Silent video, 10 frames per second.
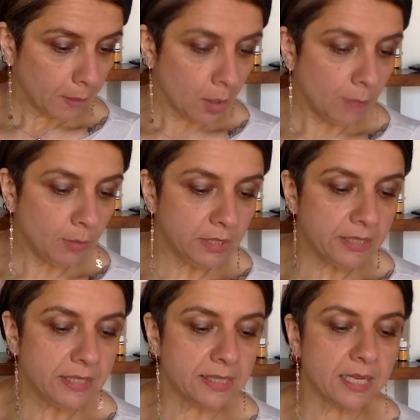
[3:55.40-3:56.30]

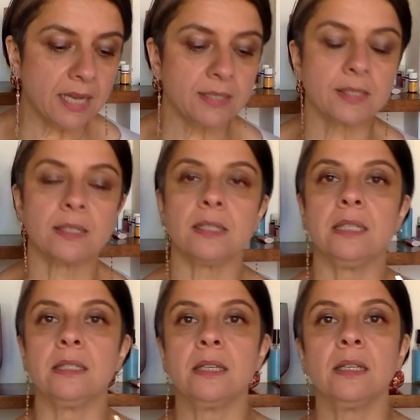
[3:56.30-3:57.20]
commonly discussed
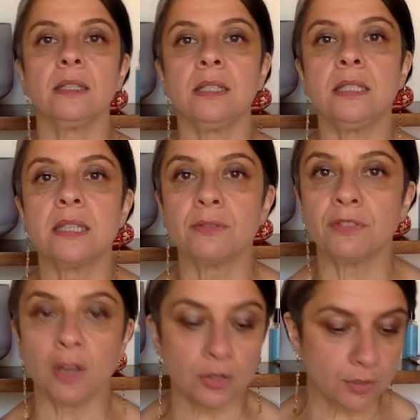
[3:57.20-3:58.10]
in Indian
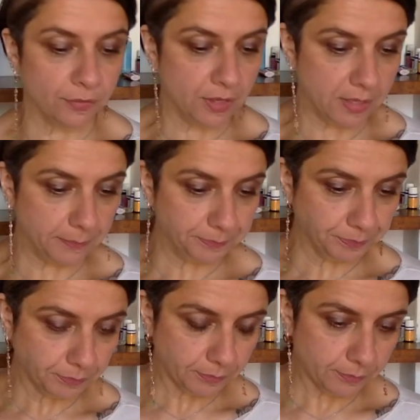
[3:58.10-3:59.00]
philosophy.
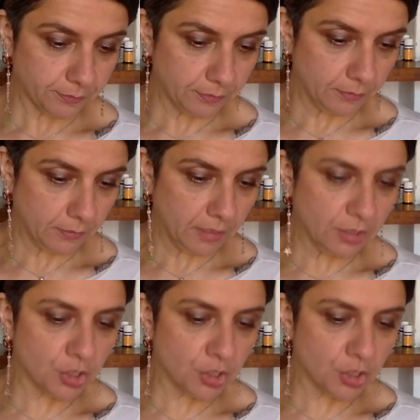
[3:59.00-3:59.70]
The